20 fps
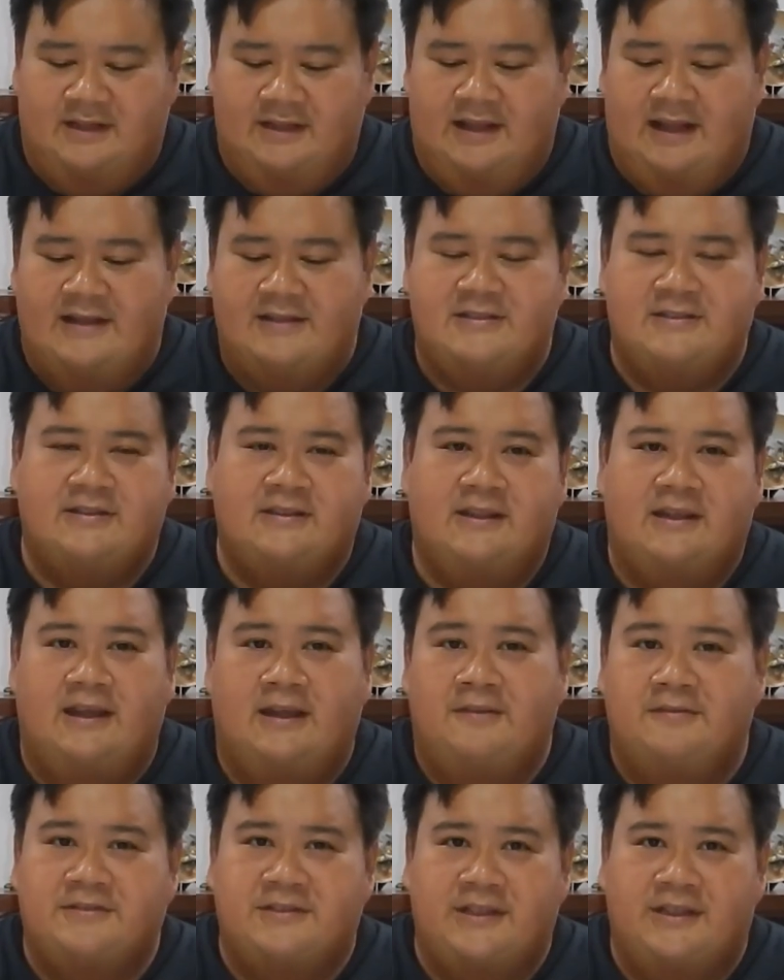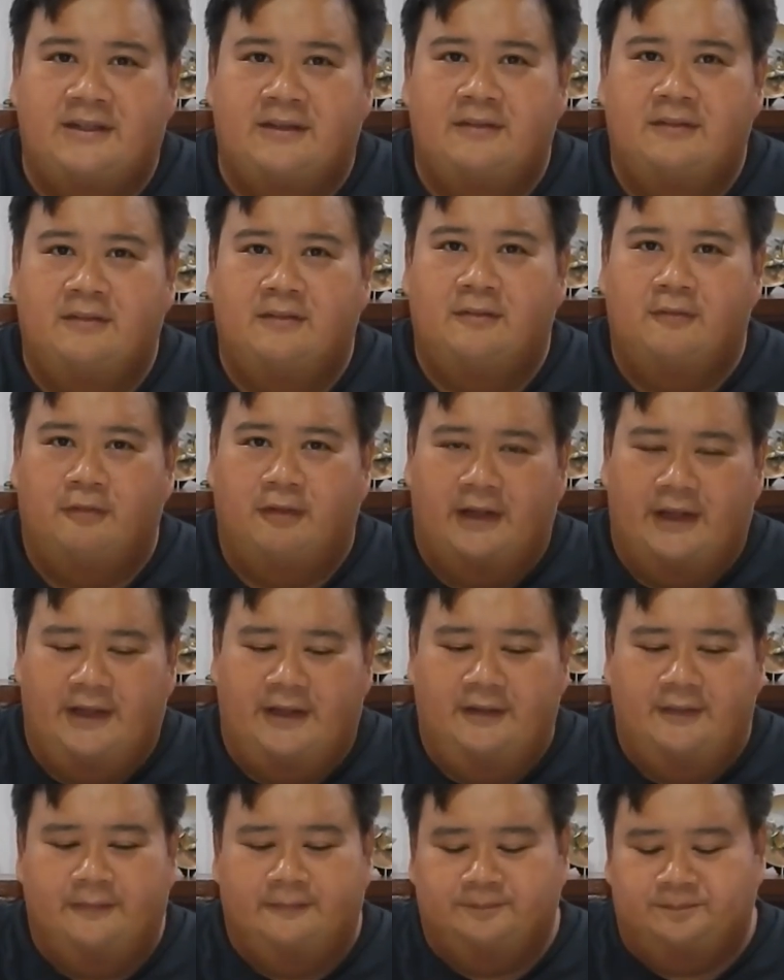and last KFC. Why?
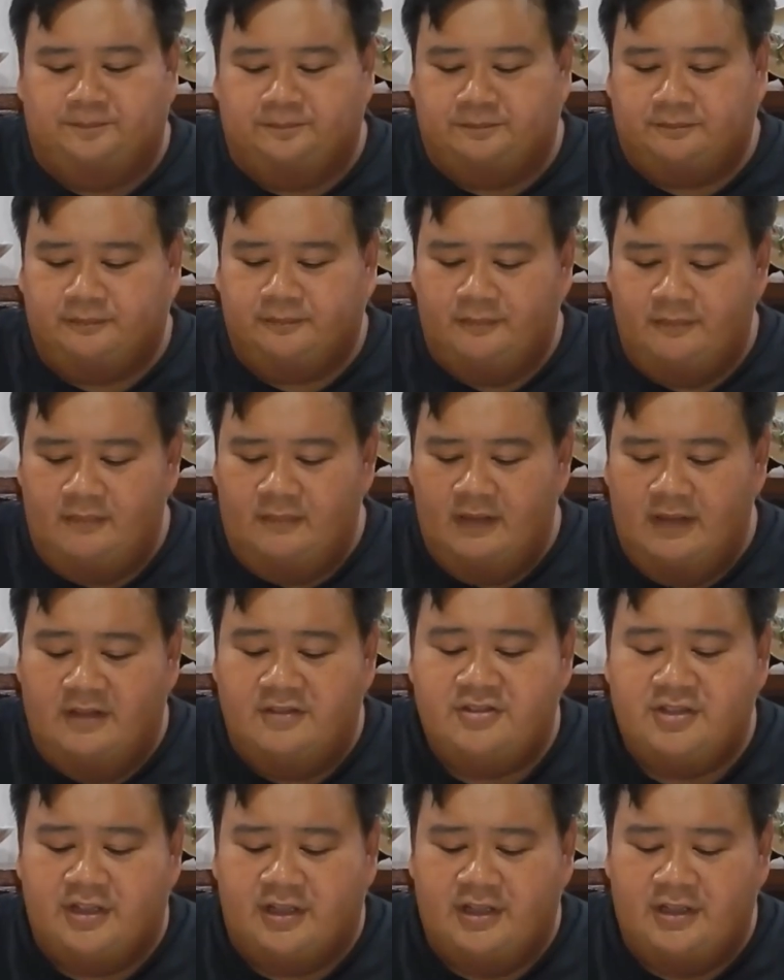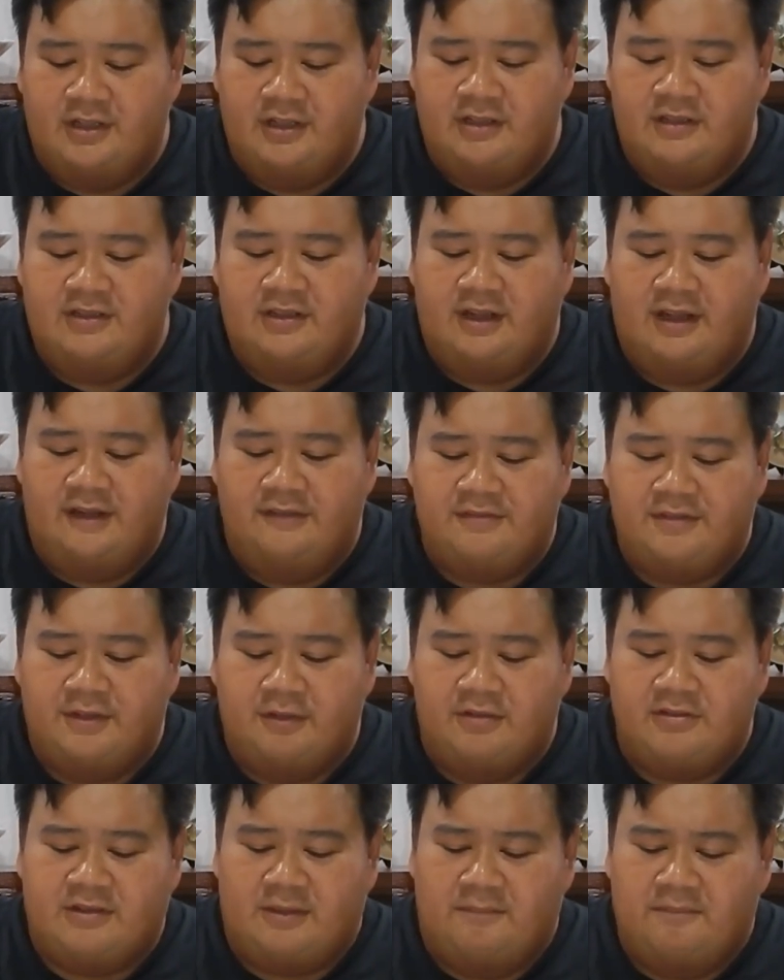The chicken in KFC
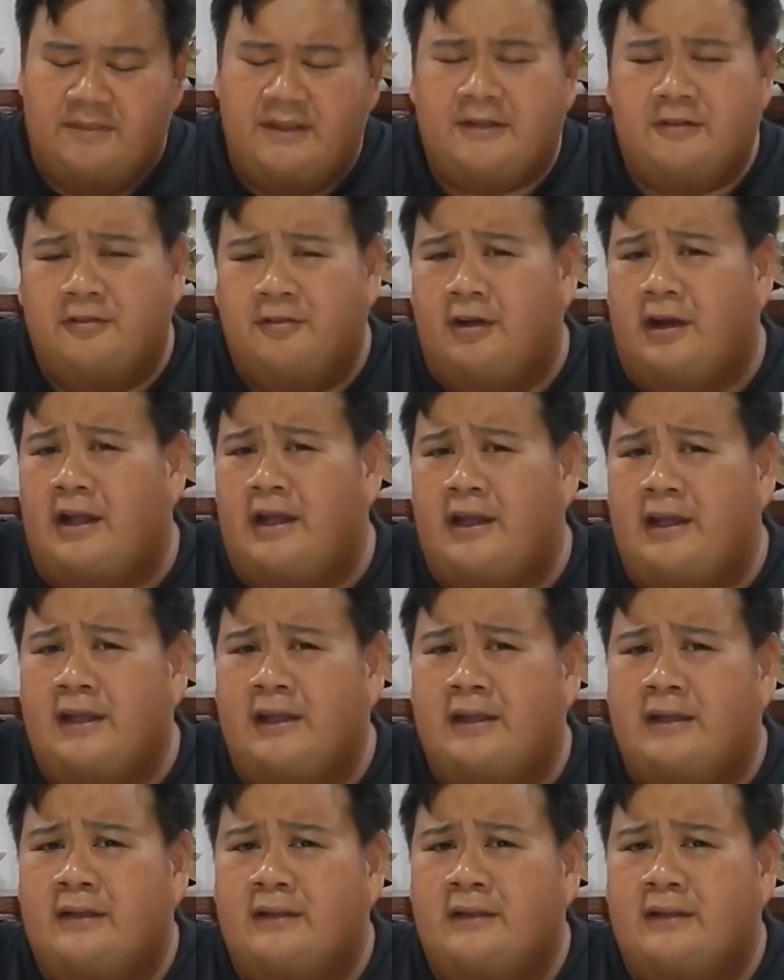was a bit dry,